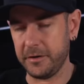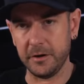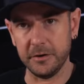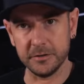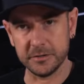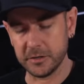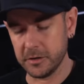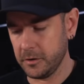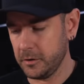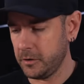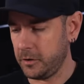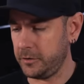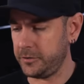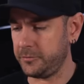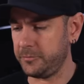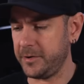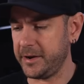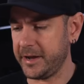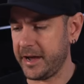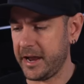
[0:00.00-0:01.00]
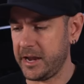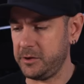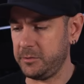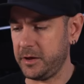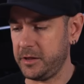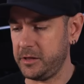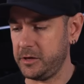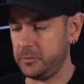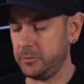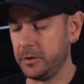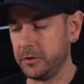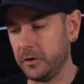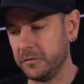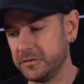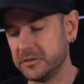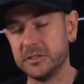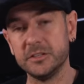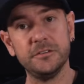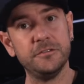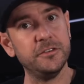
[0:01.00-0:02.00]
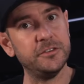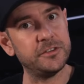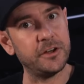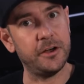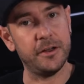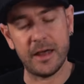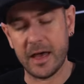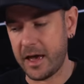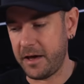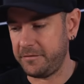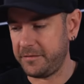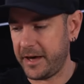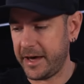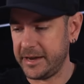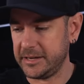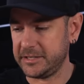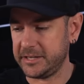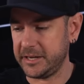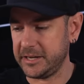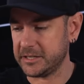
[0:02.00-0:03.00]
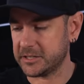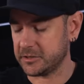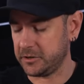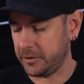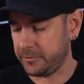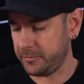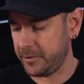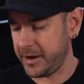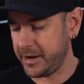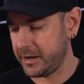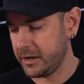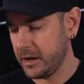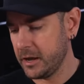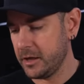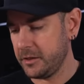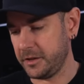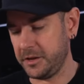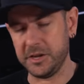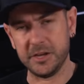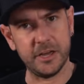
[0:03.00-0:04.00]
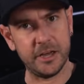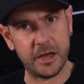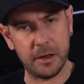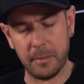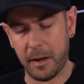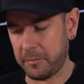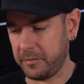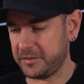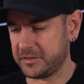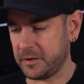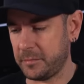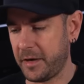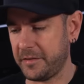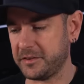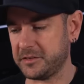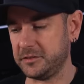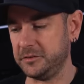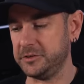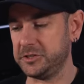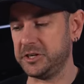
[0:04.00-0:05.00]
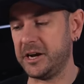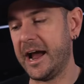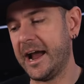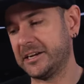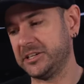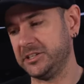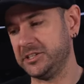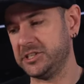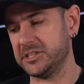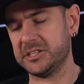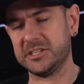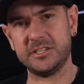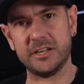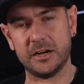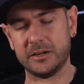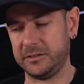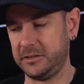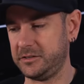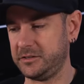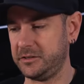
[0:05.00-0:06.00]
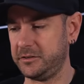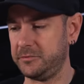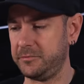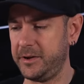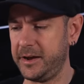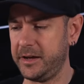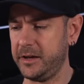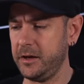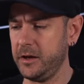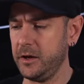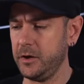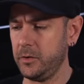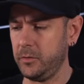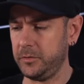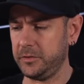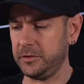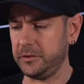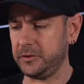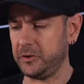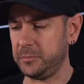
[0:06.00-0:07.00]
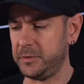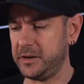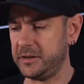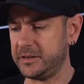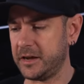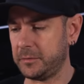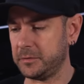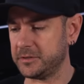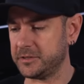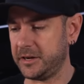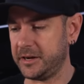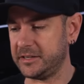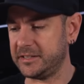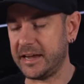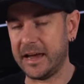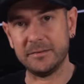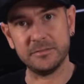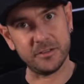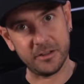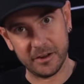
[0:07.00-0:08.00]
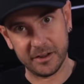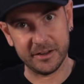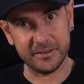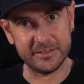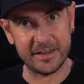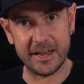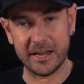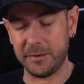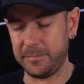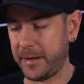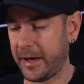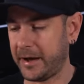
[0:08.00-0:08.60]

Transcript: those on the rig anywhere that you want. Obviously, if you don't have a T-slot rig, then you can come up with some other solution. I actually just stuck this to the rig with a little bit of double-sided tape so that I could take it